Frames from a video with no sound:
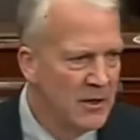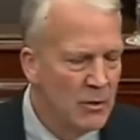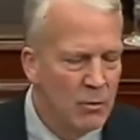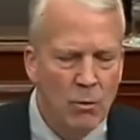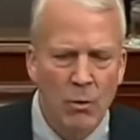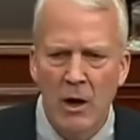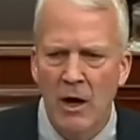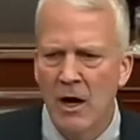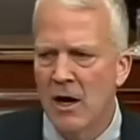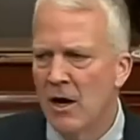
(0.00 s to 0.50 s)

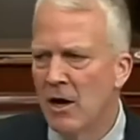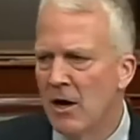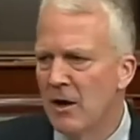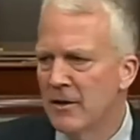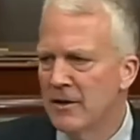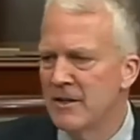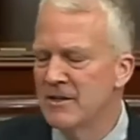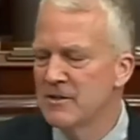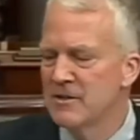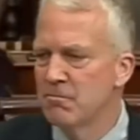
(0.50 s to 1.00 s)
Well,
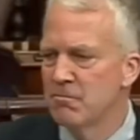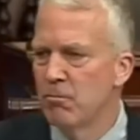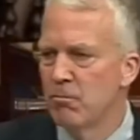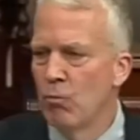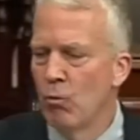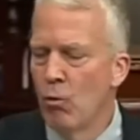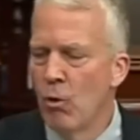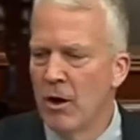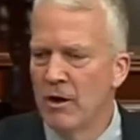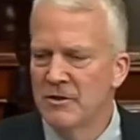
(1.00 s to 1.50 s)
these
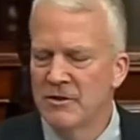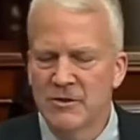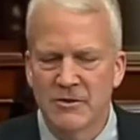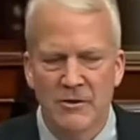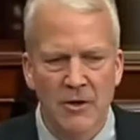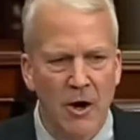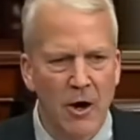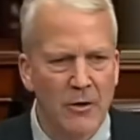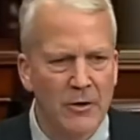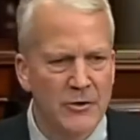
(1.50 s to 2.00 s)

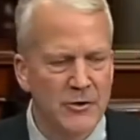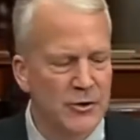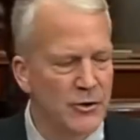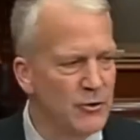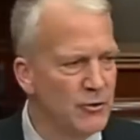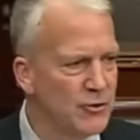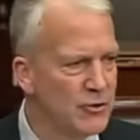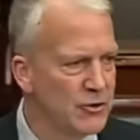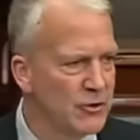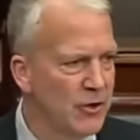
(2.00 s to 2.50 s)
one-star and
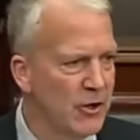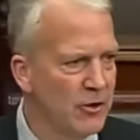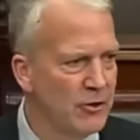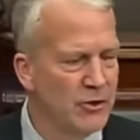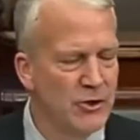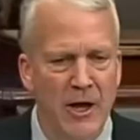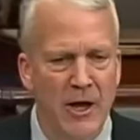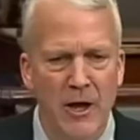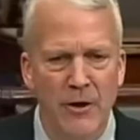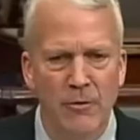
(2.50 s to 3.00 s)
two-star
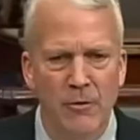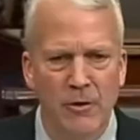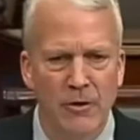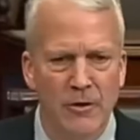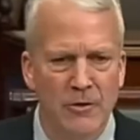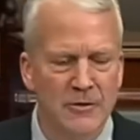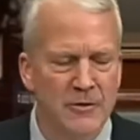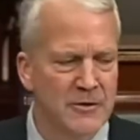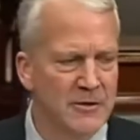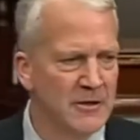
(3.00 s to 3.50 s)

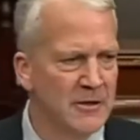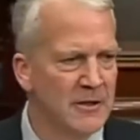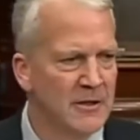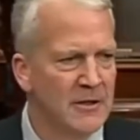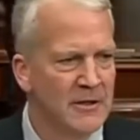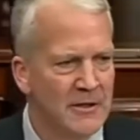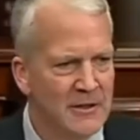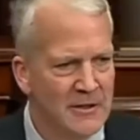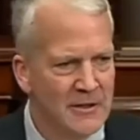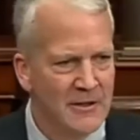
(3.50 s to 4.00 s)
generals
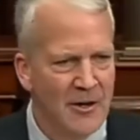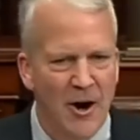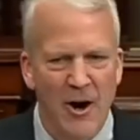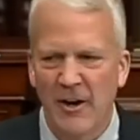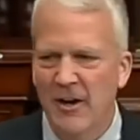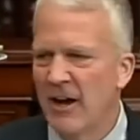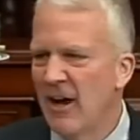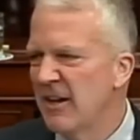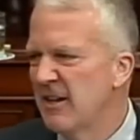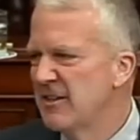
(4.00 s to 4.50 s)
are
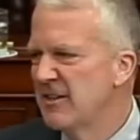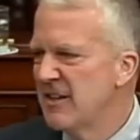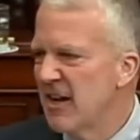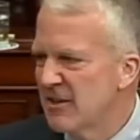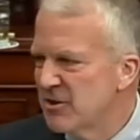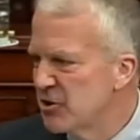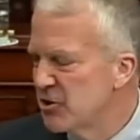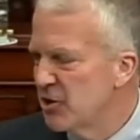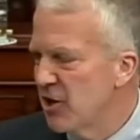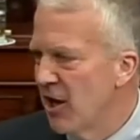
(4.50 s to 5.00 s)
kind of
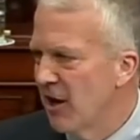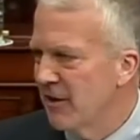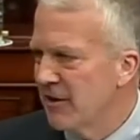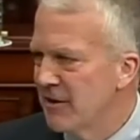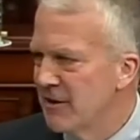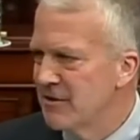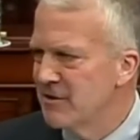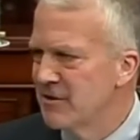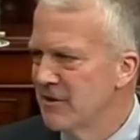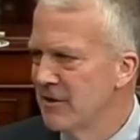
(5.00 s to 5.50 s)
desk
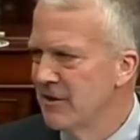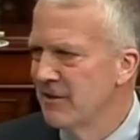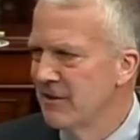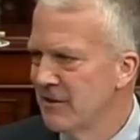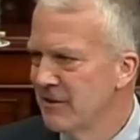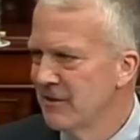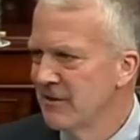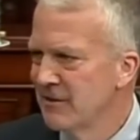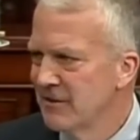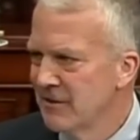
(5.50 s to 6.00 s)
jockeys,
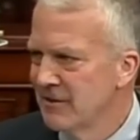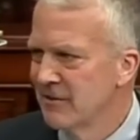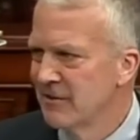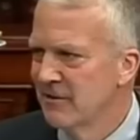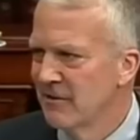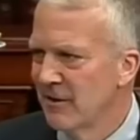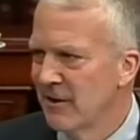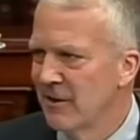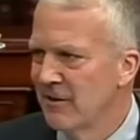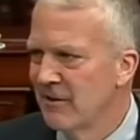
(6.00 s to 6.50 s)

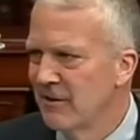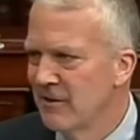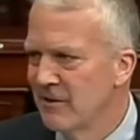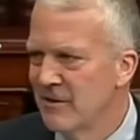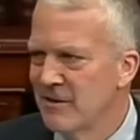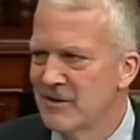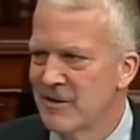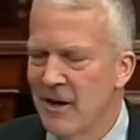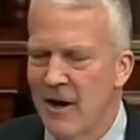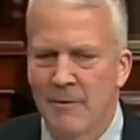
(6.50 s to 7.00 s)
right?
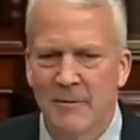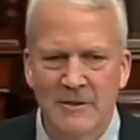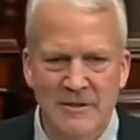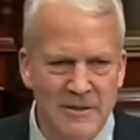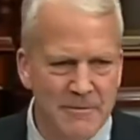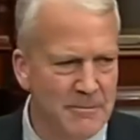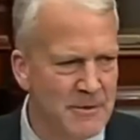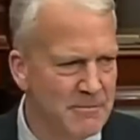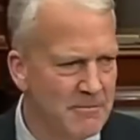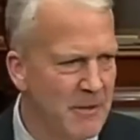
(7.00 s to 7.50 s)
These comments
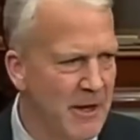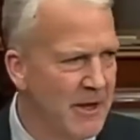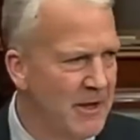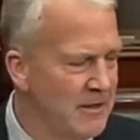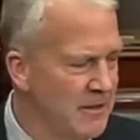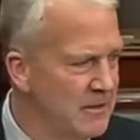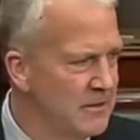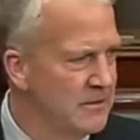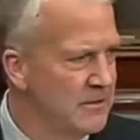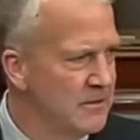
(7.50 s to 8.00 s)
have been made.